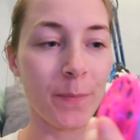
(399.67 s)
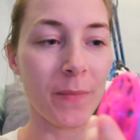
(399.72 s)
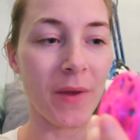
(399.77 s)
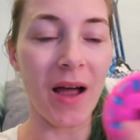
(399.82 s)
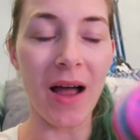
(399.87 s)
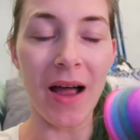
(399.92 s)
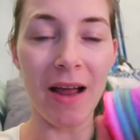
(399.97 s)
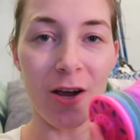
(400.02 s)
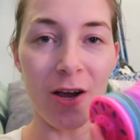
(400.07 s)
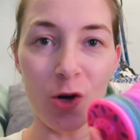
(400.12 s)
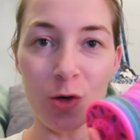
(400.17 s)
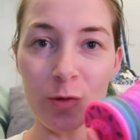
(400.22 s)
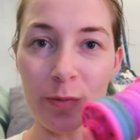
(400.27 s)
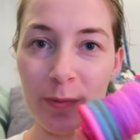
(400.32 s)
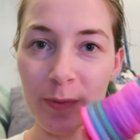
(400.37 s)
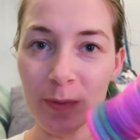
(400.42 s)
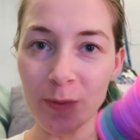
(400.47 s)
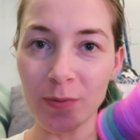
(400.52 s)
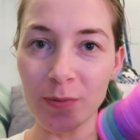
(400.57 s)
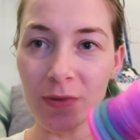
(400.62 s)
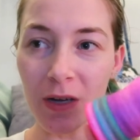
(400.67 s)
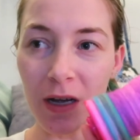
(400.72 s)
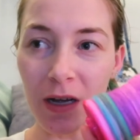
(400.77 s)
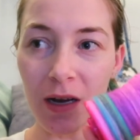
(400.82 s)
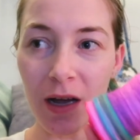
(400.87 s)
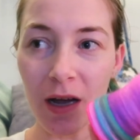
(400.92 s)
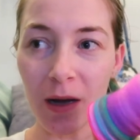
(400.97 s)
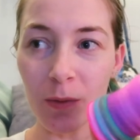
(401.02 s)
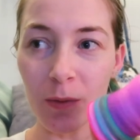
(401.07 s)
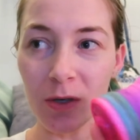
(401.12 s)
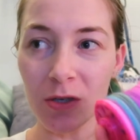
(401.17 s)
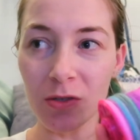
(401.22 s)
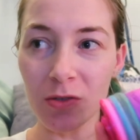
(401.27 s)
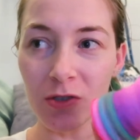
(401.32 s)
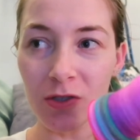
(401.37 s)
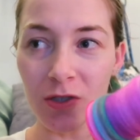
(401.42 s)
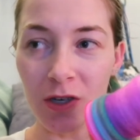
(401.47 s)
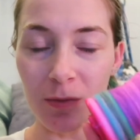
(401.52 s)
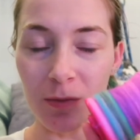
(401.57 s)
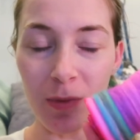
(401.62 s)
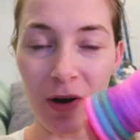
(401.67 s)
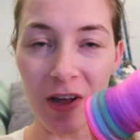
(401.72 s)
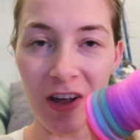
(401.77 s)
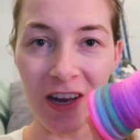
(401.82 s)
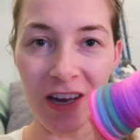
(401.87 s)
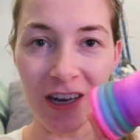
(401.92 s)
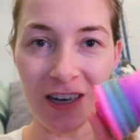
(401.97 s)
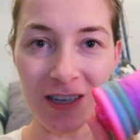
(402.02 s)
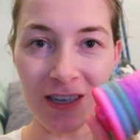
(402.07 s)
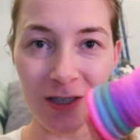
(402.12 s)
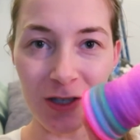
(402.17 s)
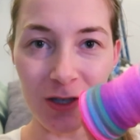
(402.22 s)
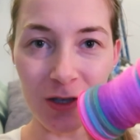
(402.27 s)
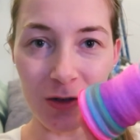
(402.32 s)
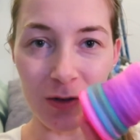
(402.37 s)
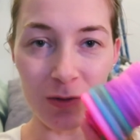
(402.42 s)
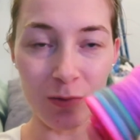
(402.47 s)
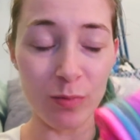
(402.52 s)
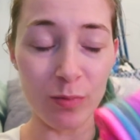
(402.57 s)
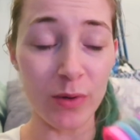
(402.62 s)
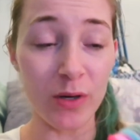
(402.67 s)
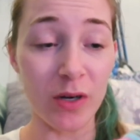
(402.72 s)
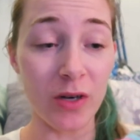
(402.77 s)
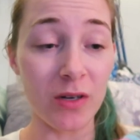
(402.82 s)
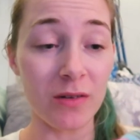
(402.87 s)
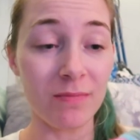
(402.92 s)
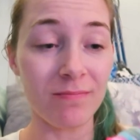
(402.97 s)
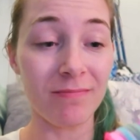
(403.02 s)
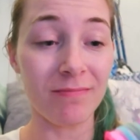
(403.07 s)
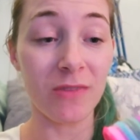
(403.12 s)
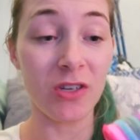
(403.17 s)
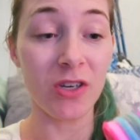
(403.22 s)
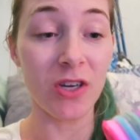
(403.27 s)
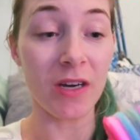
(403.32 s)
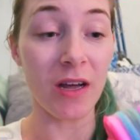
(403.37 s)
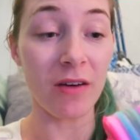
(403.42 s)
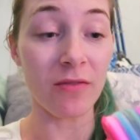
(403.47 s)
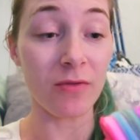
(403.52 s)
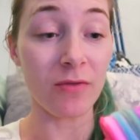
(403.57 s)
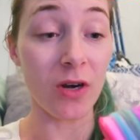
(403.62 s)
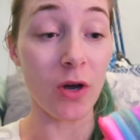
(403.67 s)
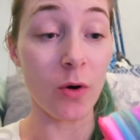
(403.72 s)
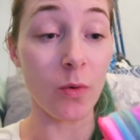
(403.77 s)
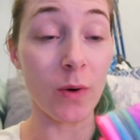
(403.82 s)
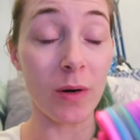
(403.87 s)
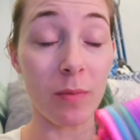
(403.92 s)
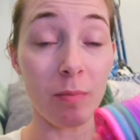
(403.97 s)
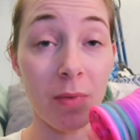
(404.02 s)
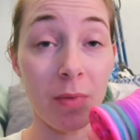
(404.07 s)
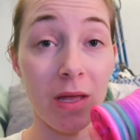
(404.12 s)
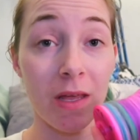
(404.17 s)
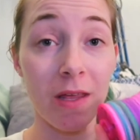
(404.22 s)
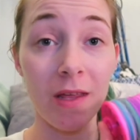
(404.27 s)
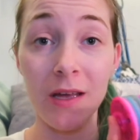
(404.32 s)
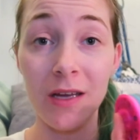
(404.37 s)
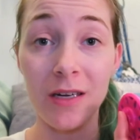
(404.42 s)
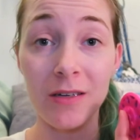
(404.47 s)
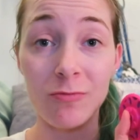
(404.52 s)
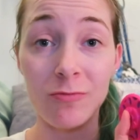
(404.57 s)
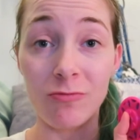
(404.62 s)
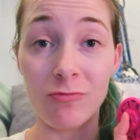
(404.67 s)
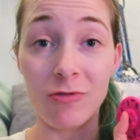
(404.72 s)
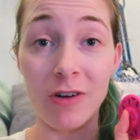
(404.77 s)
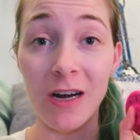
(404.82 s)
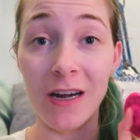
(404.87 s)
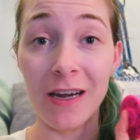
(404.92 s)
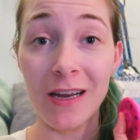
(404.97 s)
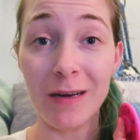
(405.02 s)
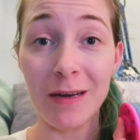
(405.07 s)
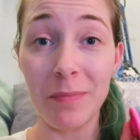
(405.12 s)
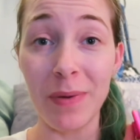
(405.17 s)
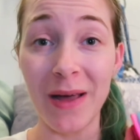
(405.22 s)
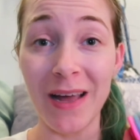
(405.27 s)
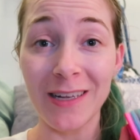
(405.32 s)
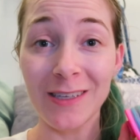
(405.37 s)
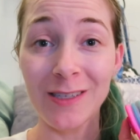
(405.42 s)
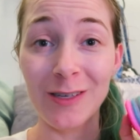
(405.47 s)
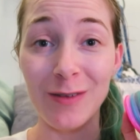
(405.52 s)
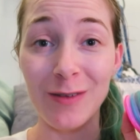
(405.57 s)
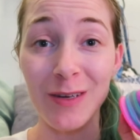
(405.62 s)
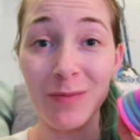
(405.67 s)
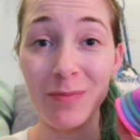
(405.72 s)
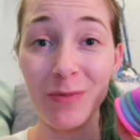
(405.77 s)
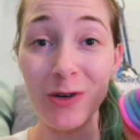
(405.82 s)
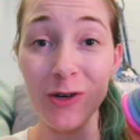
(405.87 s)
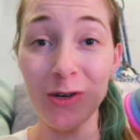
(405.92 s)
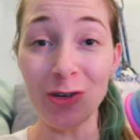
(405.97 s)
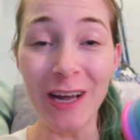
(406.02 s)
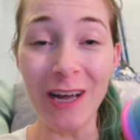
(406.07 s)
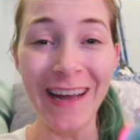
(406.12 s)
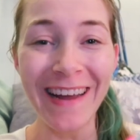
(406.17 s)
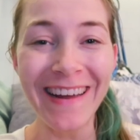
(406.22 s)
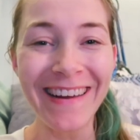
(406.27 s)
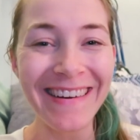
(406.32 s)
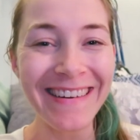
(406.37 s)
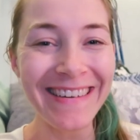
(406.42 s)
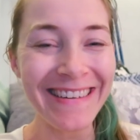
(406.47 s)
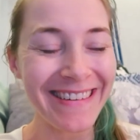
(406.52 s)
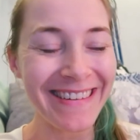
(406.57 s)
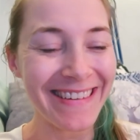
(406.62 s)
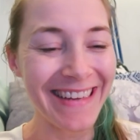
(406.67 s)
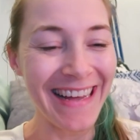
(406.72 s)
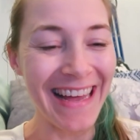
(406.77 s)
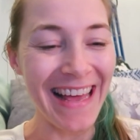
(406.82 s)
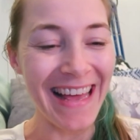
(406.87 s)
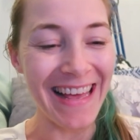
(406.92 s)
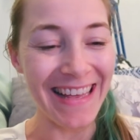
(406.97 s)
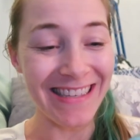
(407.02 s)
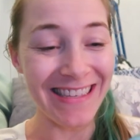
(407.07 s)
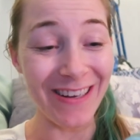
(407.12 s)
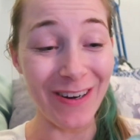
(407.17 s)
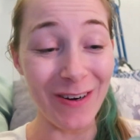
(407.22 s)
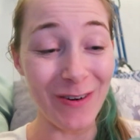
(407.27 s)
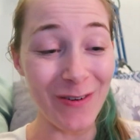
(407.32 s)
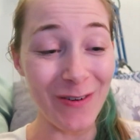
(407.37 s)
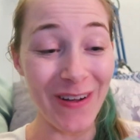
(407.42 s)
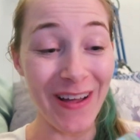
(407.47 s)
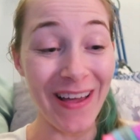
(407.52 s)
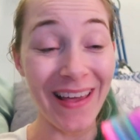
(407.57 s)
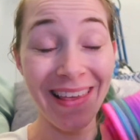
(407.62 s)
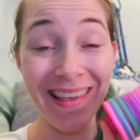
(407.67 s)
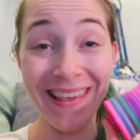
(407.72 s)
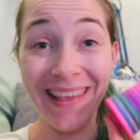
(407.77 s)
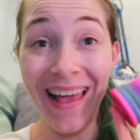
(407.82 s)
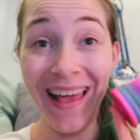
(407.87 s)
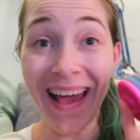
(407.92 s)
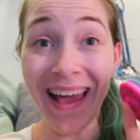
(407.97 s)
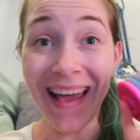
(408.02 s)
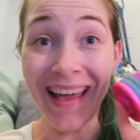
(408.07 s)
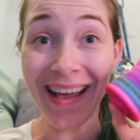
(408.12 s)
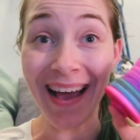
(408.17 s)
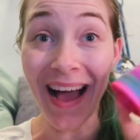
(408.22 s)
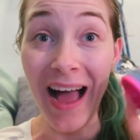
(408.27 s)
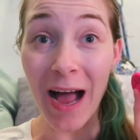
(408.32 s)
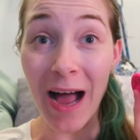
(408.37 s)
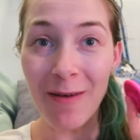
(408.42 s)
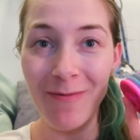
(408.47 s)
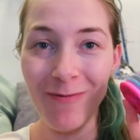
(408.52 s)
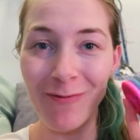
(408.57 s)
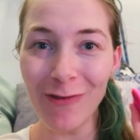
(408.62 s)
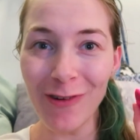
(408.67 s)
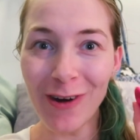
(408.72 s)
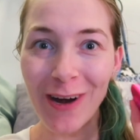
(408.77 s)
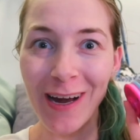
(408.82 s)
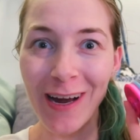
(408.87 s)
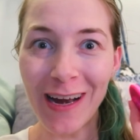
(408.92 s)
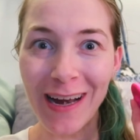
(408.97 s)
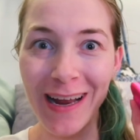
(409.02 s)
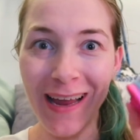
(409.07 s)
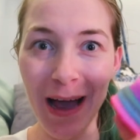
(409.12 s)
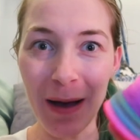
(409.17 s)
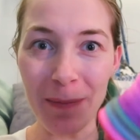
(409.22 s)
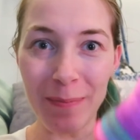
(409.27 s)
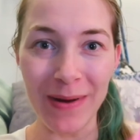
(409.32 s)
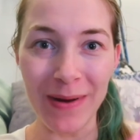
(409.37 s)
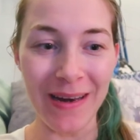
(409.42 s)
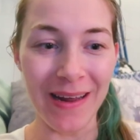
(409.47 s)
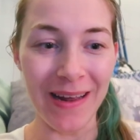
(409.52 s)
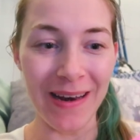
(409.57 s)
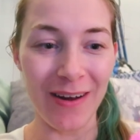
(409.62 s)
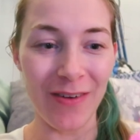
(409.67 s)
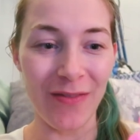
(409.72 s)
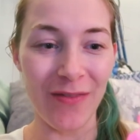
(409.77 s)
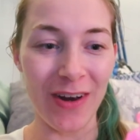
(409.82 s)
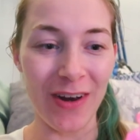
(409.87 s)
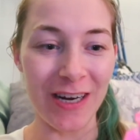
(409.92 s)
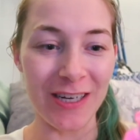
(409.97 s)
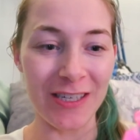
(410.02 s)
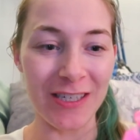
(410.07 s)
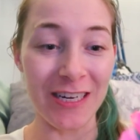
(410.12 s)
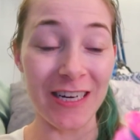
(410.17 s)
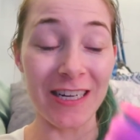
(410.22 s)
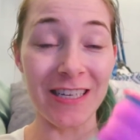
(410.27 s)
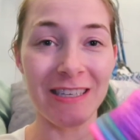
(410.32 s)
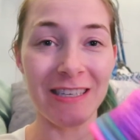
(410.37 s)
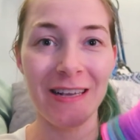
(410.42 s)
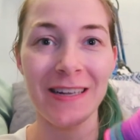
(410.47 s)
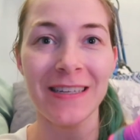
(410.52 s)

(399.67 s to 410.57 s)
I hope that I will start plying this soon, but you never know with me. It really depends on the mood. So yay, I'm really happy that I finished this.